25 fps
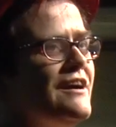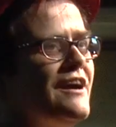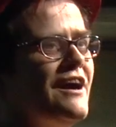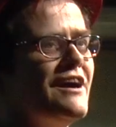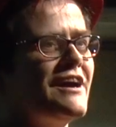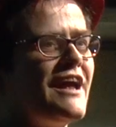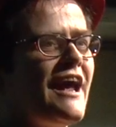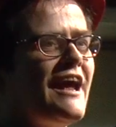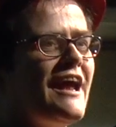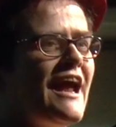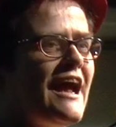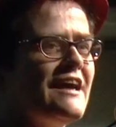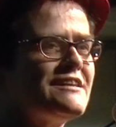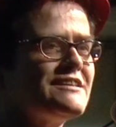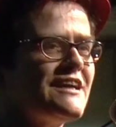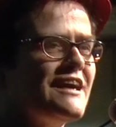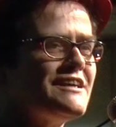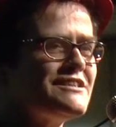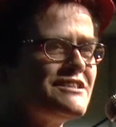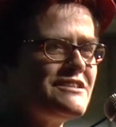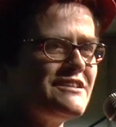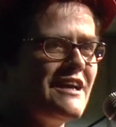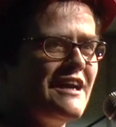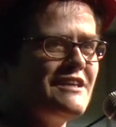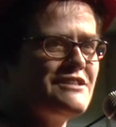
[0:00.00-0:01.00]
Okay,
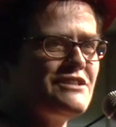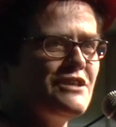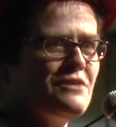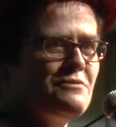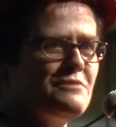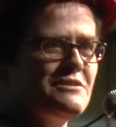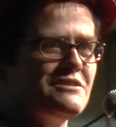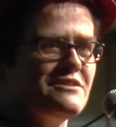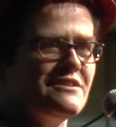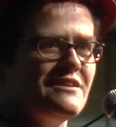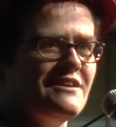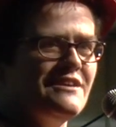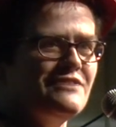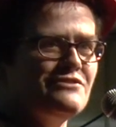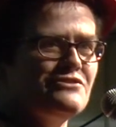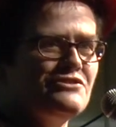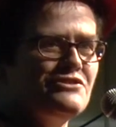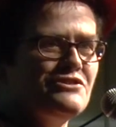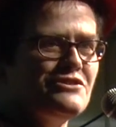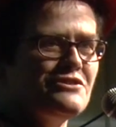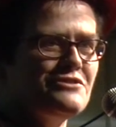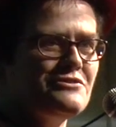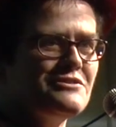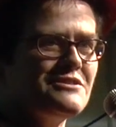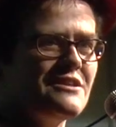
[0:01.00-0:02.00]
as I was
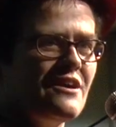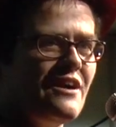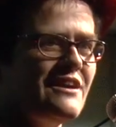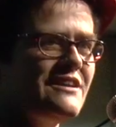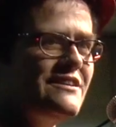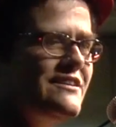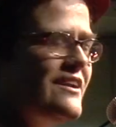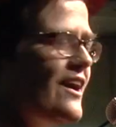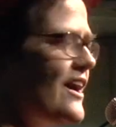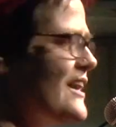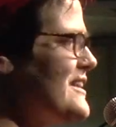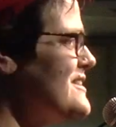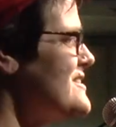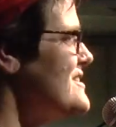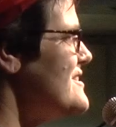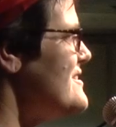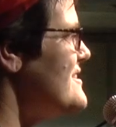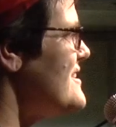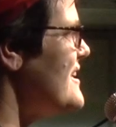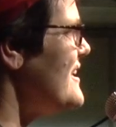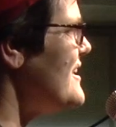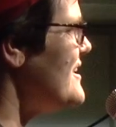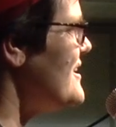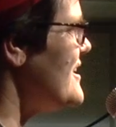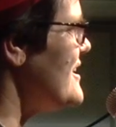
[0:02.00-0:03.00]
introduced, I
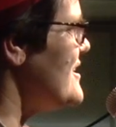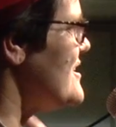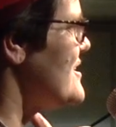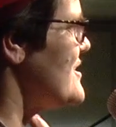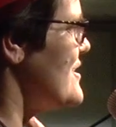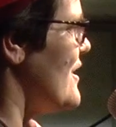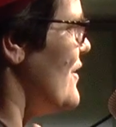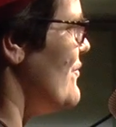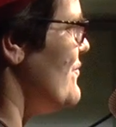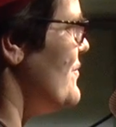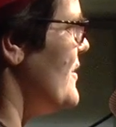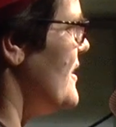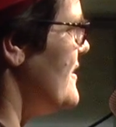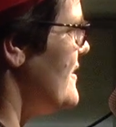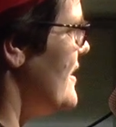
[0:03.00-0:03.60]
did this stuff.